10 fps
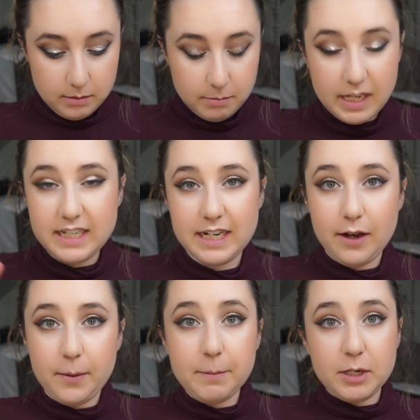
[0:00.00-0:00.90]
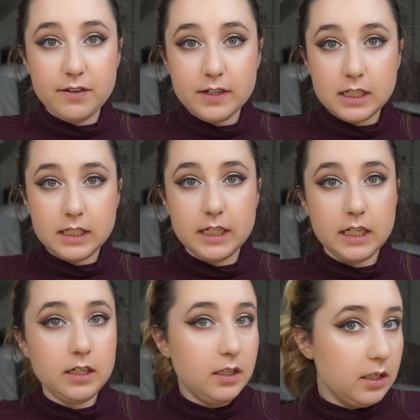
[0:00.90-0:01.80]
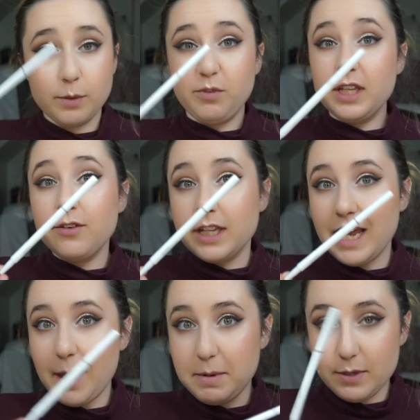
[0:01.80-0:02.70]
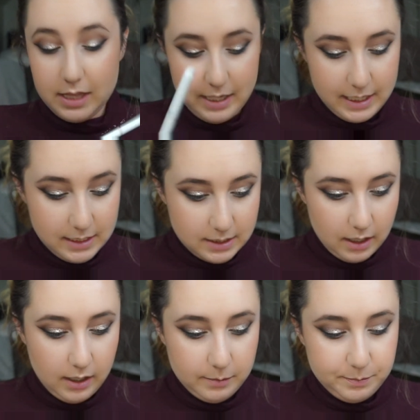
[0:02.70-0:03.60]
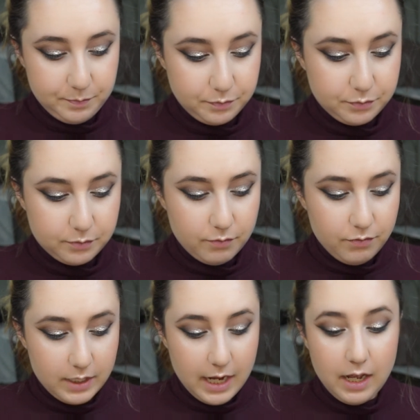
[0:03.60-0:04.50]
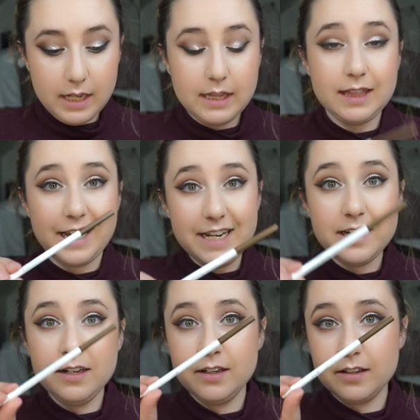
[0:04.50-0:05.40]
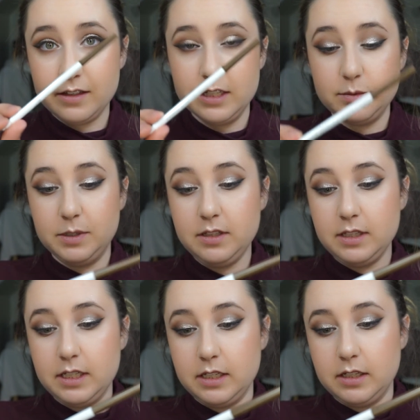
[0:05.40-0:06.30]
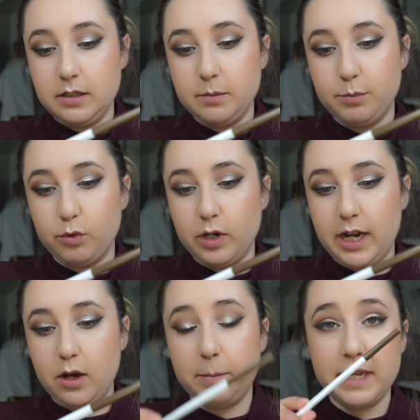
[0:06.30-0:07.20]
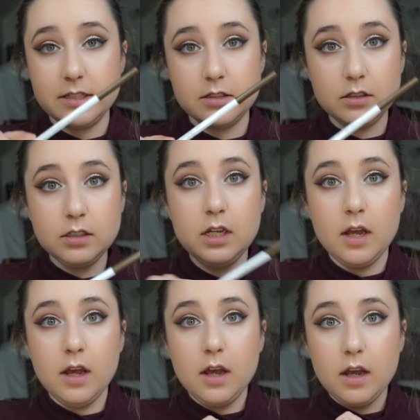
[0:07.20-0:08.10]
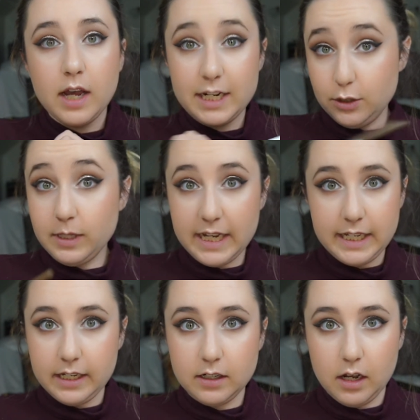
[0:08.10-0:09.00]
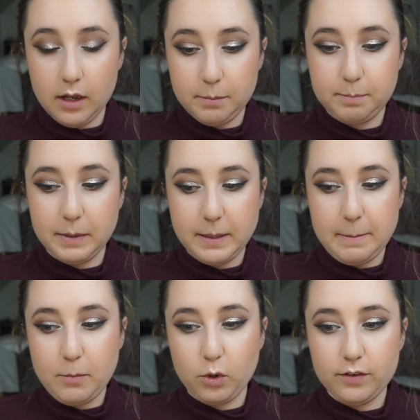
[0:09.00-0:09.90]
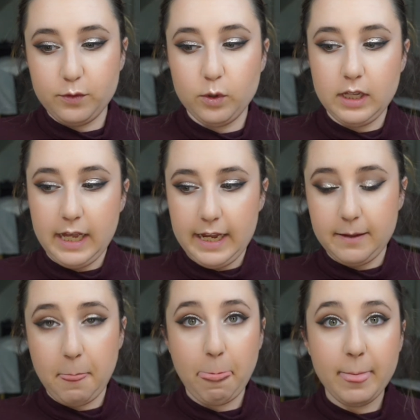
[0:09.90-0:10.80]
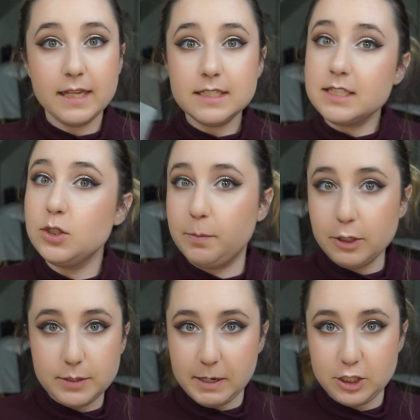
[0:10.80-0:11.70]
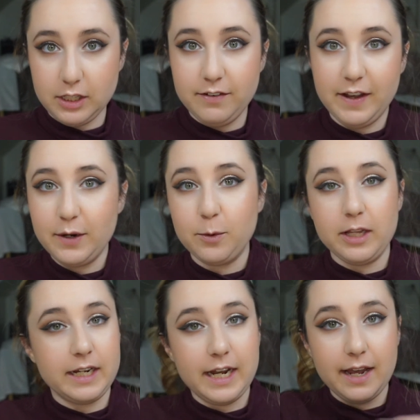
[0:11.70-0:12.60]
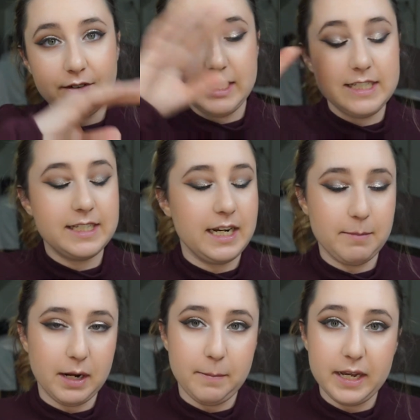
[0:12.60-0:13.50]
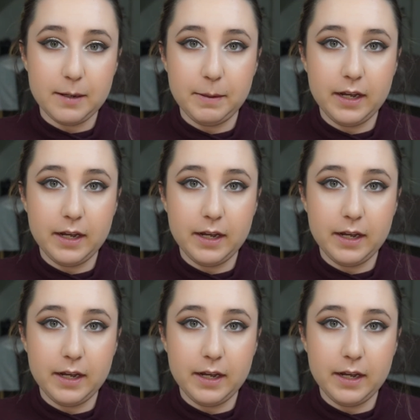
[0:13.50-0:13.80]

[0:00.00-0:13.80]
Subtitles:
Blended out perfectly. So I'm really, really happy with this. I like this one, the brow pencil. I do like it, but more for like super special event where like I have an insane amount of makeup